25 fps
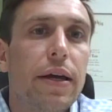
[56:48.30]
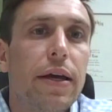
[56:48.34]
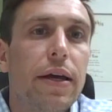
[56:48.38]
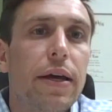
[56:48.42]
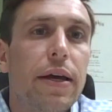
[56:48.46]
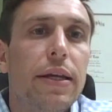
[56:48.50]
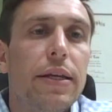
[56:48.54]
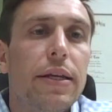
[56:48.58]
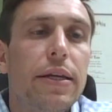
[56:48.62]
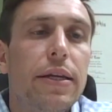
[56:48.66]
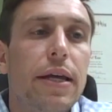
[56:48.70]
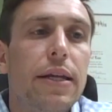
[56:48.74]

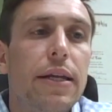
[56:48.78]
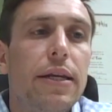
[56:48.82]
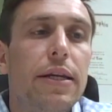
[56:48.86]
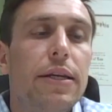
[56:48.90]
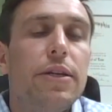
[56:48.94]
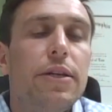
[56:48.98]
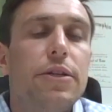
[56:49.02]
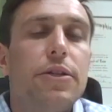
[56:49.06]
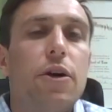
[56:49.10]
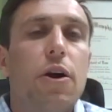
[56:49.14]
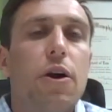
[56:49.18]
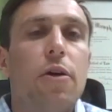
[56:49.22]
in
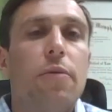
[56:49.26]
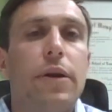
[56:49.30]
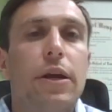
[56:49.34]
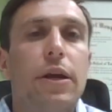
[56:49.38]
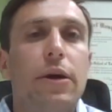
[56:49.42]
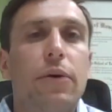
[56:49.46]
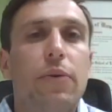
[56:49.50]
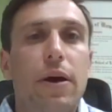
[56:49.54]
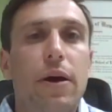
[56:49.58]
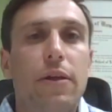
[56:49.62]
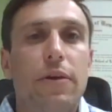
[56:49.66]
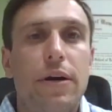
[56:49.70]

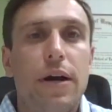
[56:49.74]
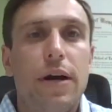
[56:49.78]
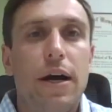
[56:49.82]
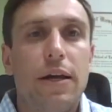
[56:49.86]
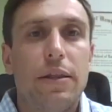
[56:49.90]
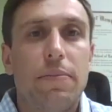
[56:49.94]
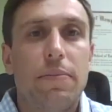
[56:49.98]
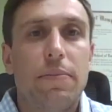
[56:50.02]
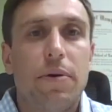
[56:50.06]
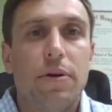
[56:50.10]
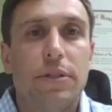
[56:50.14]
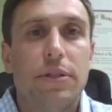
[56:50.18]
determining whether or not
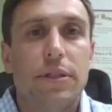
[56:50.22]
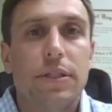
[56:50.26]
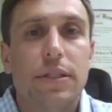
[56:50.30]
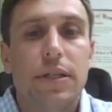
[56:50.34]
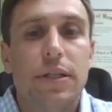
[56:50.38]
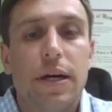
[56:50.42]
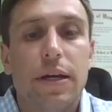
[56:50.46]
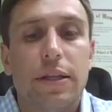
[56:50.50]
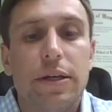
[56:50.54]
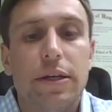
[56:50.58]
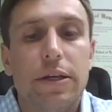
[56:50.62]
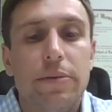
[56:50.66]
the person's
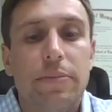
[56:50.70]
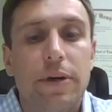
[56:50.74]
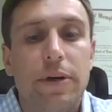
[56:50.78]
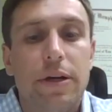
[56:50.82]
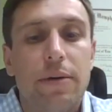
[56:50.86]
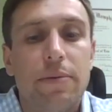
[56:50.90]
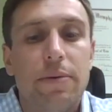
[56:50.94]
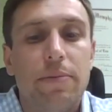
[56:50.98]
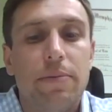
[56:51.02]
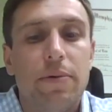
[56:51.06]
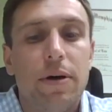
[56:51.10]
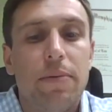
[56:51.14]
likely to
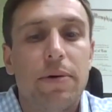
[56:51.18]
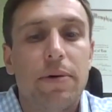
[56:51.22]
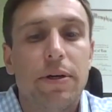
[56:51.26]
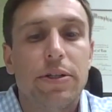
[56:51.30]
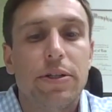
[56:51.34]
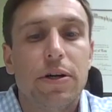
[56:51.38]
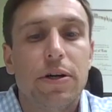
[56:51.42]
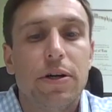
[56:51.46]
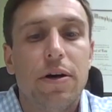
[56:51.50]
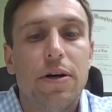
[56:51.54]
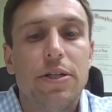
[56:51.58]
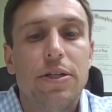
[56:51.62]
become a public
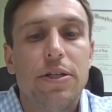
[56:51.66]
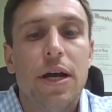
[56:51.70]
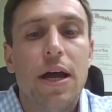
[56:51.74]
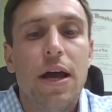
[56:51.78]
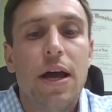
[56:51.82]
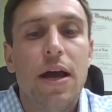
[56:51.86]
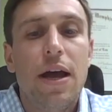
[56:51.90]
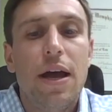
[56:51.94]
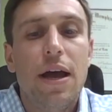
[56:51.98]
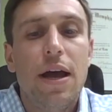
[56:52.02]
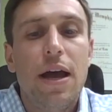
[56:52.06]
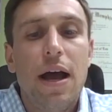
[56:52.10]
charge.
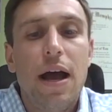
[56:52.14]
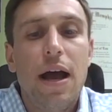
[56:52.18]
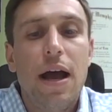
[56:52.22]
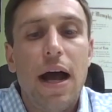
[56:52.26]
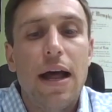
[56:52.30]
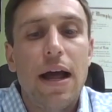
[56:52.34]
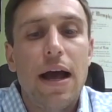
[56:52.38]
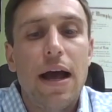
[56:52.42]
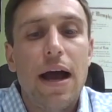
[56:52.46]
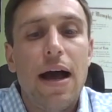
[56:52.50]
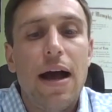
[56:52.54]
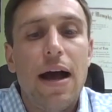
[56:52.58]

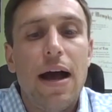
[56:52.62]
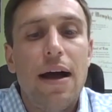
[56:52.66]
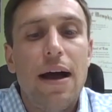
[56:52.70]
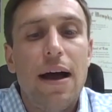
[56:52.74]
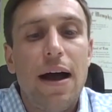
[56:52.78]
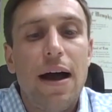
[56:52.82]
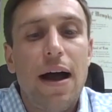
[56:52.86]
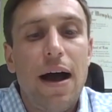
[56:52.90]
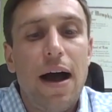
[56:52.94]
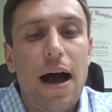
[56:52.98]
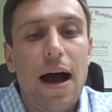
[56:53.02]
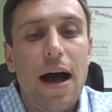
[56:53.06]

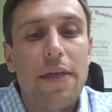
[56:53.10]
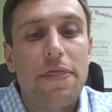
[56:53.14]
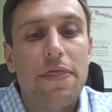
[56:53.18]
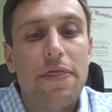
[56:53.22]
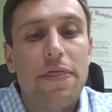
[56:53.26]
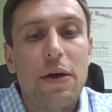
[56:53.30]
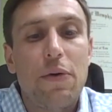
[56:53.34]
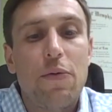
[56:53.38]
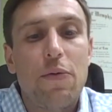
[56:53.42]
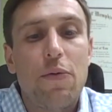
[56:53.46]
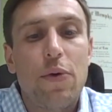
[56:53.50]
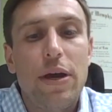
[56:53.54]
I
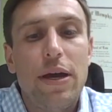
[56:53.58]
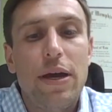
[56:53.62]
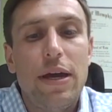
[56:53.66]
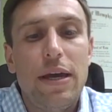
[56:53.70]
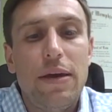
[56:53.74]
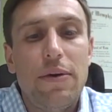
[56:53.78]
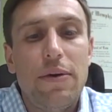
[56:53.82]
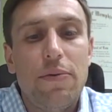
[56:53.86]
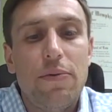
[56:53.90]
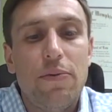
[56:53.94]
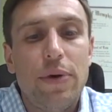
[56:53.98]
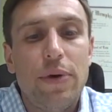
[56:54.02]
think
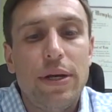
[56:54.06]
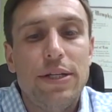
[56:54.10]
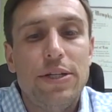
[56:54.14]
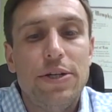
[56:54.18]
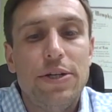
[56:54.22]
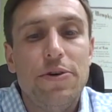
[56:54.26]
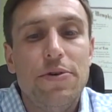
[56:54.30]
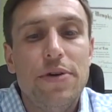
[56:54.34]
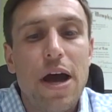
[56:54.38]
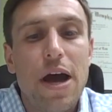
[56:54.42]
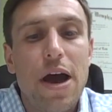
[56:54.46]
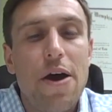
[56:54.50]
we
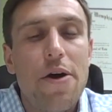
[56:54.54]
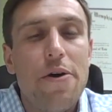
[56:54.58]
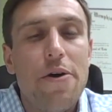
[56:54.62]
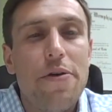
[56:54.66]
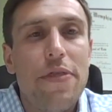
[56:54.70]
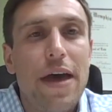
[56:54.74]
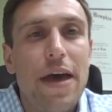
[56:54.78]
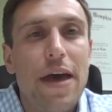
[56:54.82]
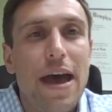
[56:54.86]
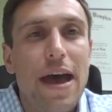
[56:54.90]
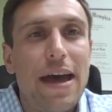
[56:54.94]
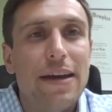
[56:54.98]
do know
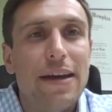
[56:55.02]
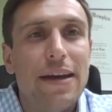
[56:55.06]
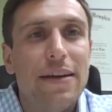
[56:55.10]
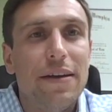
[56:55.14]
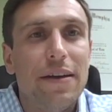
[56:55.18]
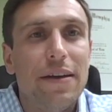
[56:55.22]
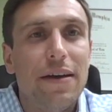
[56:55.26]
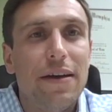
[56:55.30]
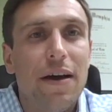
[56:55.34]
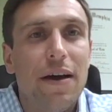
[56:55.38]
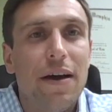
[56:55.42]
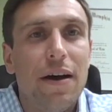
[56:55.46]
that
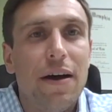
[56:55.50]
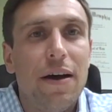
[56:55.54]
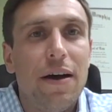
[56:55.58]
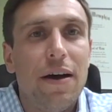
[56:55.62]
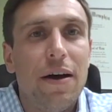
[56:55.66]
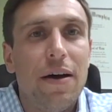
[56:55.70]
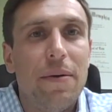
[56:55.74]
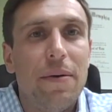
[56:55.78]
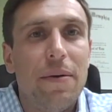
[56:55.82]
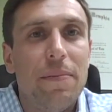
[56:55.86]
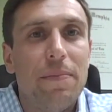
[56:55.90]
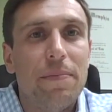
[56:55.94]

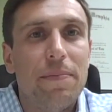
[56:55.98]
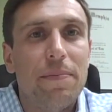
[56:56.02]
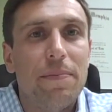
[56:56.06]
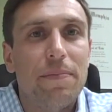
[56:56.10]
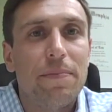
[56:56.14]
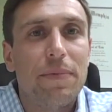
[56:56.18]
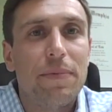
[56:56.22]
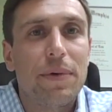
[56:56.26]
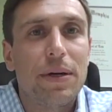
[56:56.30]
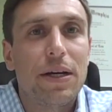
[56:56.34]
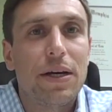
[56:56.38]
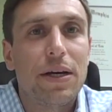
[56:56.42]

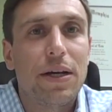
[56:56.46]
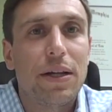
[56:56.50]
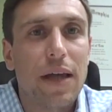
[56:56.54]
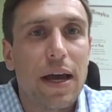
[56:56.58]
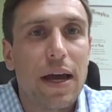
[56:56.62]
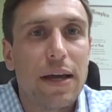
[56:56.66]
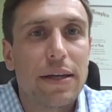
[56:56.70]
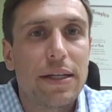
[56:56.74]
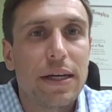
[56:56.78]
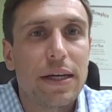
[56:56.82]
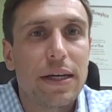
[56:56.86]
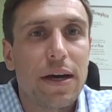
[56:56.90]

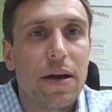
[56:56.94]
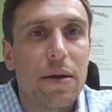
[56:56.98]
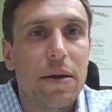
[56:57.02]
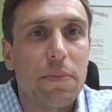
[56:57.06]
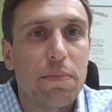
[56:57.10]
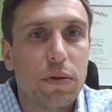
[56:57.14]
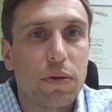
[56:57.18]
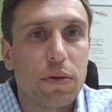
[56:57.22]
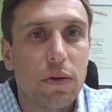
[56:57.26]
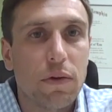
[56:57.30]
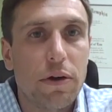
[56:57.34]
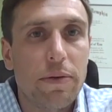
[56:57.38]
collecting
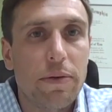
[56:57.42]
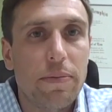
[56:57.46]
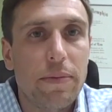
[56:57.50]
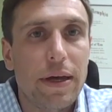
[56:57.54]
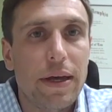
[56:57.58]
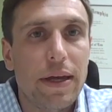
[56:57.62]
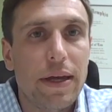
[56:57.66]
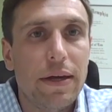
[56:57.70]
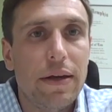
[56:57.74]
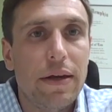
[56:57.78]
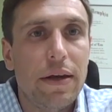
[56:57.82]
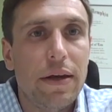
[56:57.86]

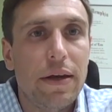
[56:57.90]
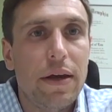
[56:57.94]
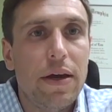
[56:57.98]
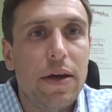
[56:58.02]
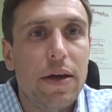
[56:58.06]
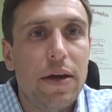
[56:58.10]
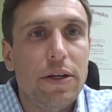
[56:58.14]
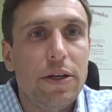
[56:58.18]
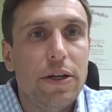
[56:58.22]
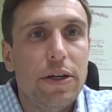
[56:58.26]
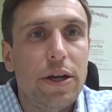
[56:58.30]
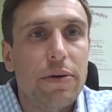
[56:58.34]
unemployment,
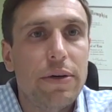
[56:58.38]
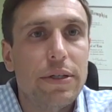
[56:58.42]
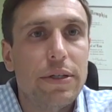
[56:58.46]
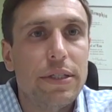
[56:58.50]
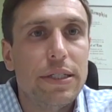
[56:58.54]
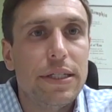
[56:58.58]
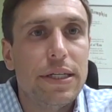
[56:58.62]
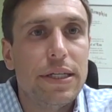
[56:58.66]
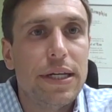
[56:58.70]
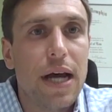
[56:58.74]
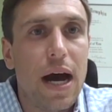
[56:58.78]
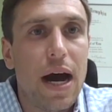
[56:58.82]
is
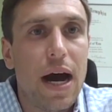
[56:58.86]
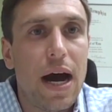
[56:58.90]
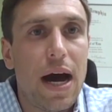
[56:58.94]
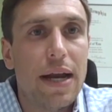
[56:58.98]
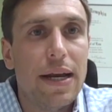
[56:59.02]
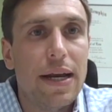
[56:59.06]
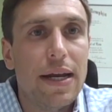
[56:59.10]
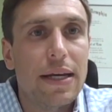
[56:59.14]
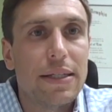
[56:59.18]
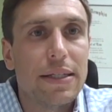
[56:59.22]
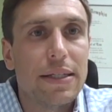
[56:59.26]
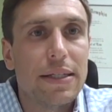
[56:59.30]

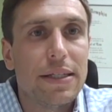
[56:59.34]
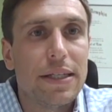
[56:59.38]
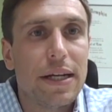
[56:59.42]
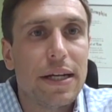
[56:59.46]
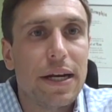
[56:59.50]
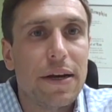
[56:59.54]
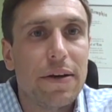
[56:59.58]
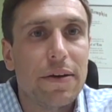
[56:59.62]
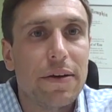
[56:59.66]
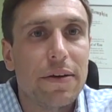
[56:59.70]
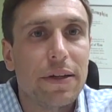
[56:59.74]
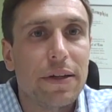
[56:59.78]
not
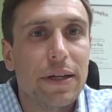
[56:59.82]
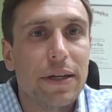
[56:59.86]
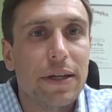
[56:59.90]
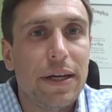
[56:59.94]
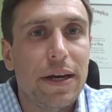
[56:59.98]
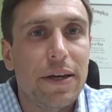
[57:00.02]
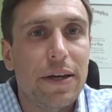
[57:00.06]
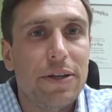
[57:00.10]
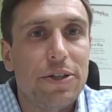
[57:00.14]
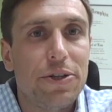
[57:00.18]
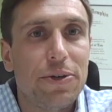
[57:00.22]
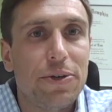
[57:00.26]

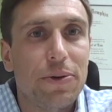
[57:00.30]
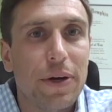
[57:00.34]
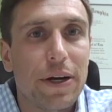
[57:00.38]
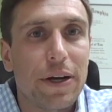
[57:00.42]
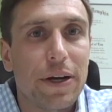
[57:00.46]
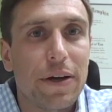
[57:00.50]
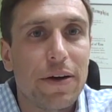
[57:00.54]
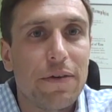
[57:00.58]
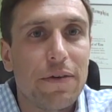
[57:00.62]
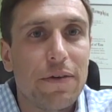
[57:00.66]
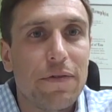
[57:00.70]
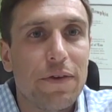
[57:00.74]
necessarily a
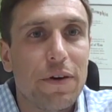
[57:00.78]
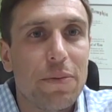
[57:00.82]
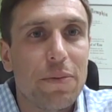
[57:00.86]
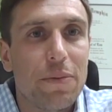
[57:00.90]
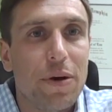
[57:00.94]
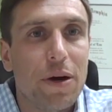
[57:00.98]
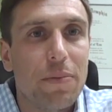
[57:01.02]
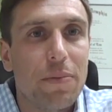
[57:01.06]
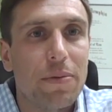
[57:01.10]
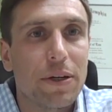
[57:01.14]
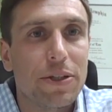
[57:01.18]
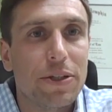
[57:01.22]
trigger for a
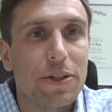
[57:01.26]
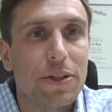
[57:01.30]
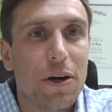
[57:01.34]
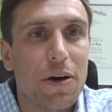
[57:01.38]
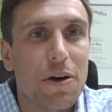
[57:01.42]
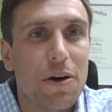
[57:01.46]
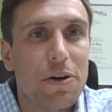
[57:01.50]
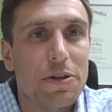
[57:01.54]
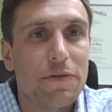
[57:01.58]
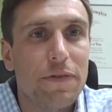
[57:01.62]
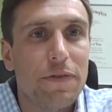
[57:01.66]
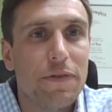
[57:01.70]
public
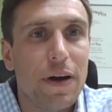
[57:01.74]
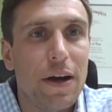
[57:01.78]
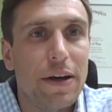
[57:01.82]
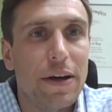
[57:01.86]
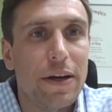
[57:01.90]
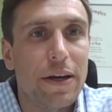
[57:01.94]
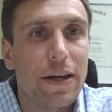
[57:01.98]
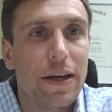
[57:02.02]
charge finding.